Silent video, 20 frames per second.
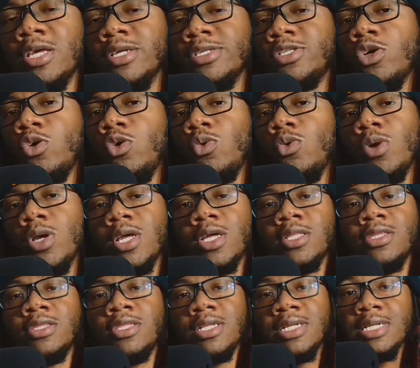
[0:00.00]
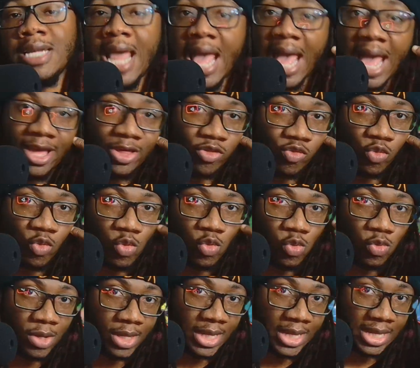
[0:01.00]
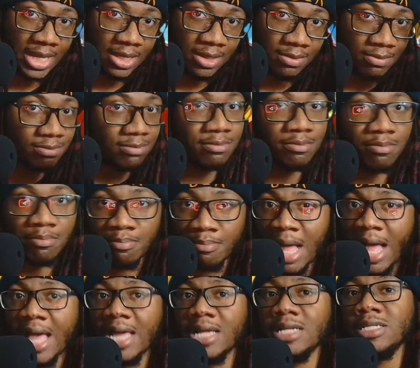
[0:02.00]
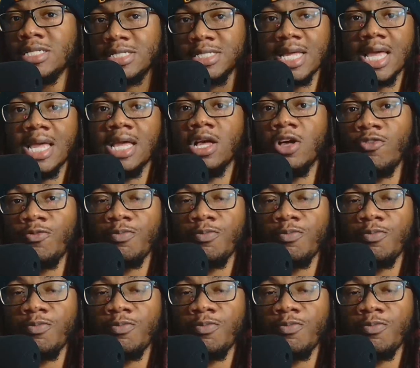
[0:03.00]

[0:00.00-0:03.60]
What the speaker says: So the natural mindset of